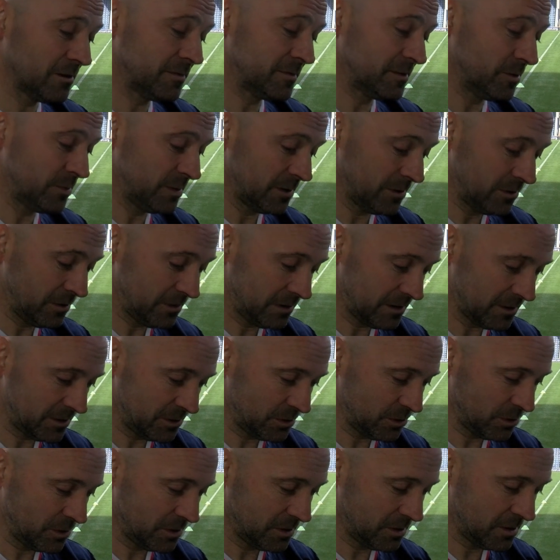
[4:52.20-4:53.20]
loved to have been out there
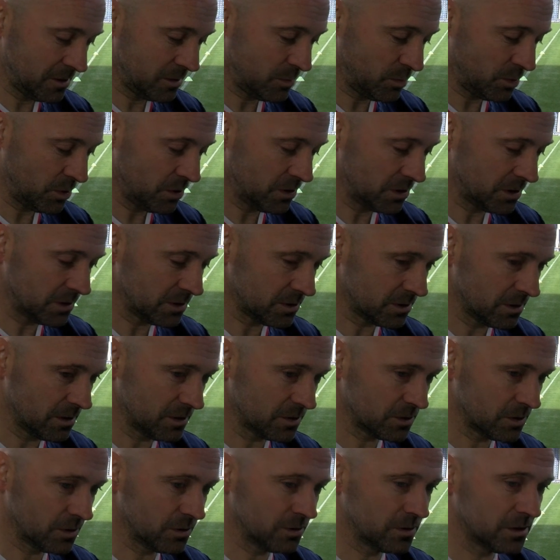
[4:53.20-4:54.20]
joining the boys.
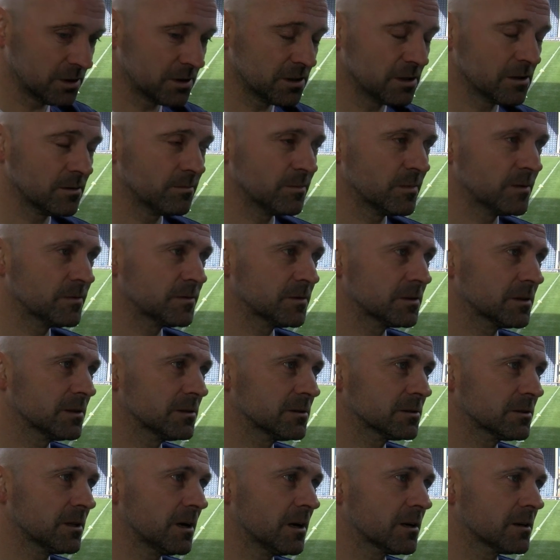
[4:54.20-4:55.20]
It's good to see them
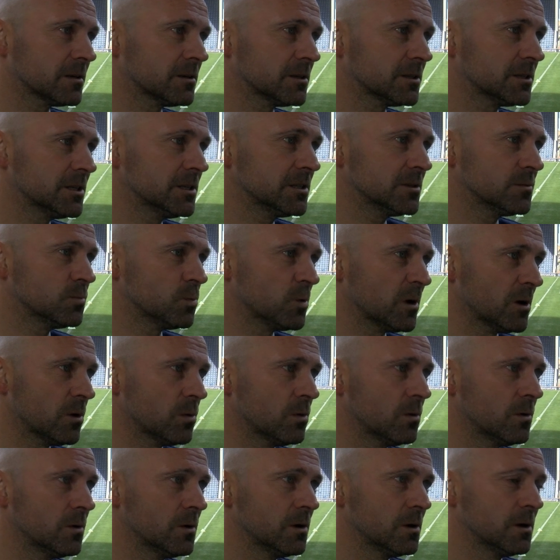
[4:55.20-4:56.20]
starting the season
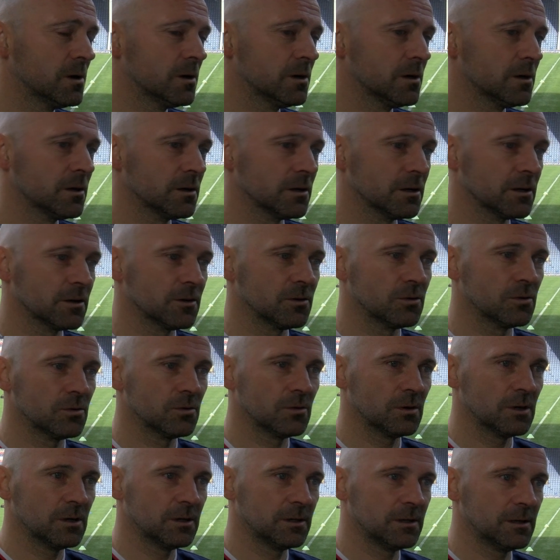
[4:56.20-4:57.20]
well, you
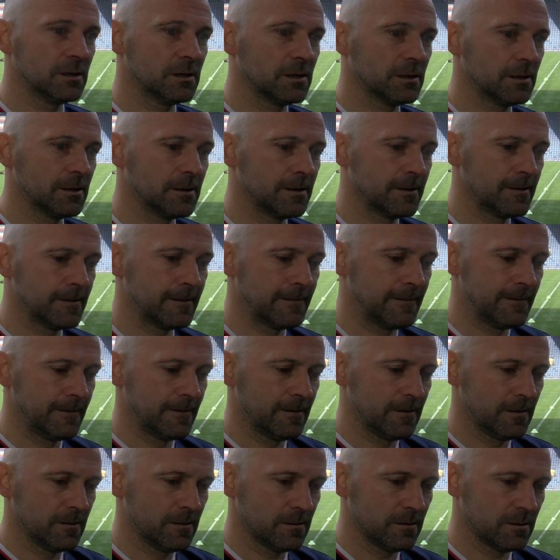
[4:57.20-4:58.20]
know, and
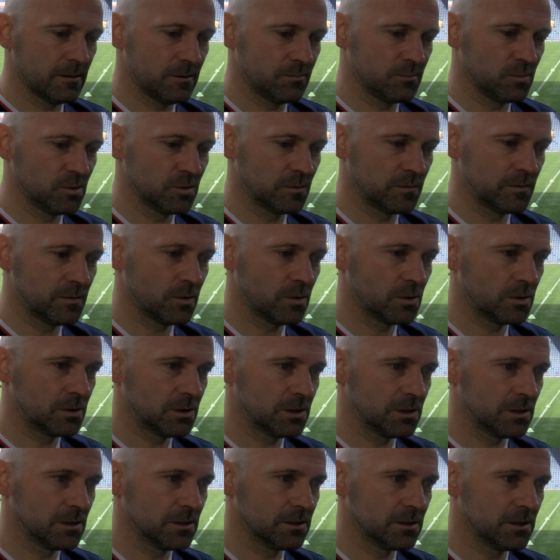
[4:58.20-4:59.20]
I'm looking forward
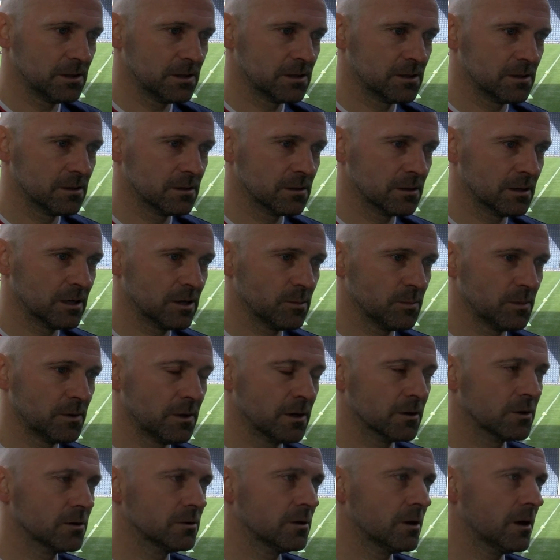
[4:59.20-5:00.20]
to the season, keeping
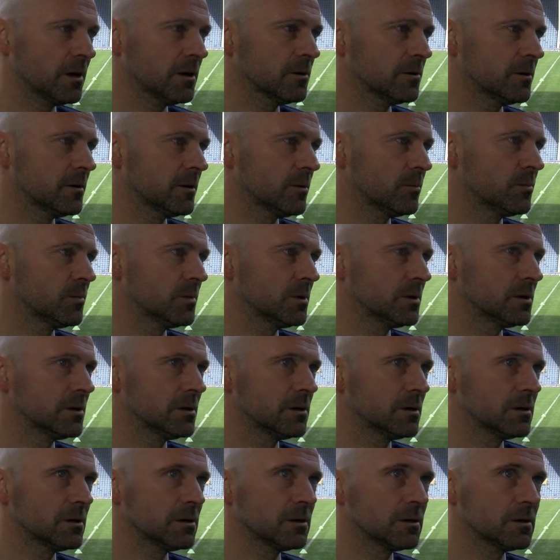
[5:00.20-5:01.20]
a good eye on
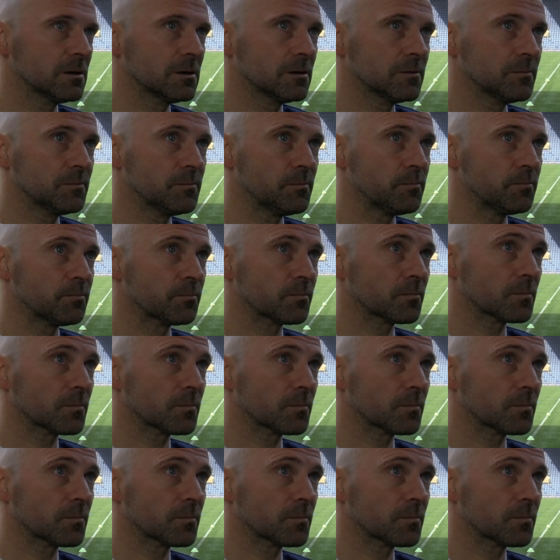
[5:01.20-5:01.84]
them.